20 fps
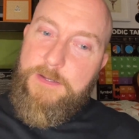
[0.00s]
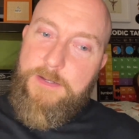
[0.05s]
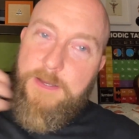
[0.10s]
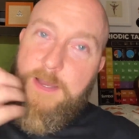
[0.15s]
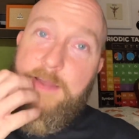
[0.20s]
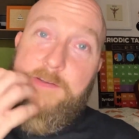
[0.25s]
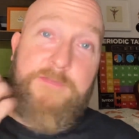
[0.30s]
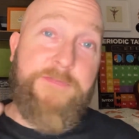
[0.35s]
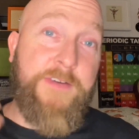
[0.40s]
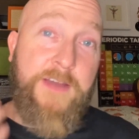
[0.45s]
I
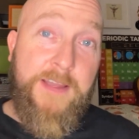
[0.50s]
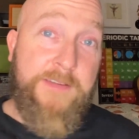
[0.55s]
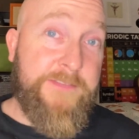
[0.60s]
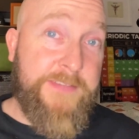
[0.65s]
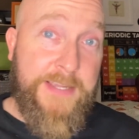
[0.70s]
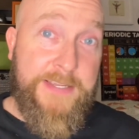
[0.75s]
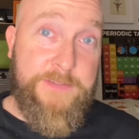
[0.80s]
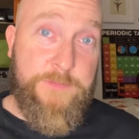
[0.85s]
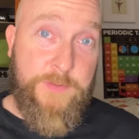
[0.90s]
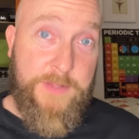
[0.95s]
had 5
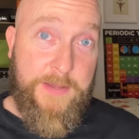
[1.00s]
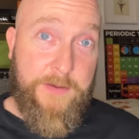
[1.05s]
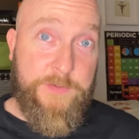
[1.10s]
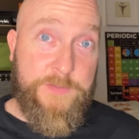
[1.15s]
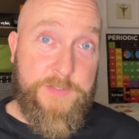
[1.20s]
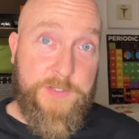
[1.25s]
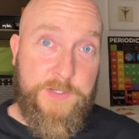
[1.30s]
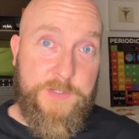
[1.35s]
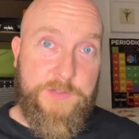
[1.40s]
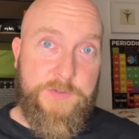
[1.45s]
days without
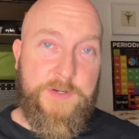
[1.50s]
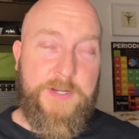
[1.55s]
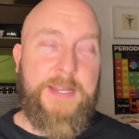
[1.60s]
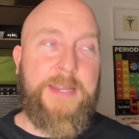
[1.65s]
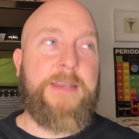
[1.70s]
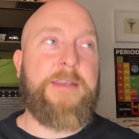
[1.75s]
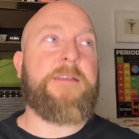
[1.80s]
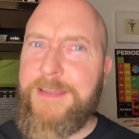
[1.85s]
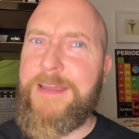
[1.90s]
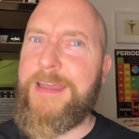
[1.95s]

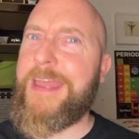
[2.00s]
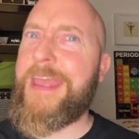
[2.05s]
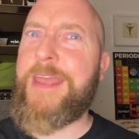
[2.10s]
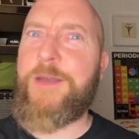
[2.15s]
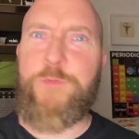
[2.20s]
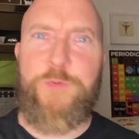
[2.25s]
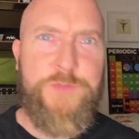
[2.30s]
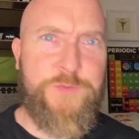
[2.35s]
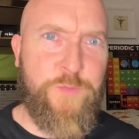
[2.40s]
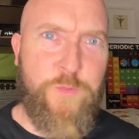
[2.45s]
sertraline. It
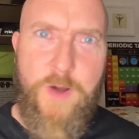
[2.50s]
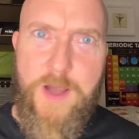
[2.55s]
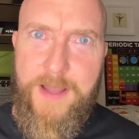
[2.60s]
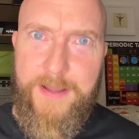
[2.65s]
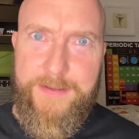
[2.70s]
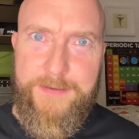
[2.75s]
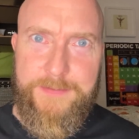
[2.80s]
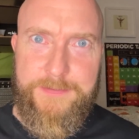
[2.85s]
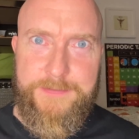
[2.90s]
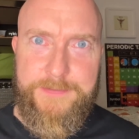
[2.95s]
was
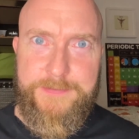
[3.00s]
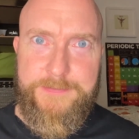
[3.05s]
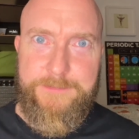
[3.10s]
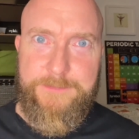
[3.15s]
wild.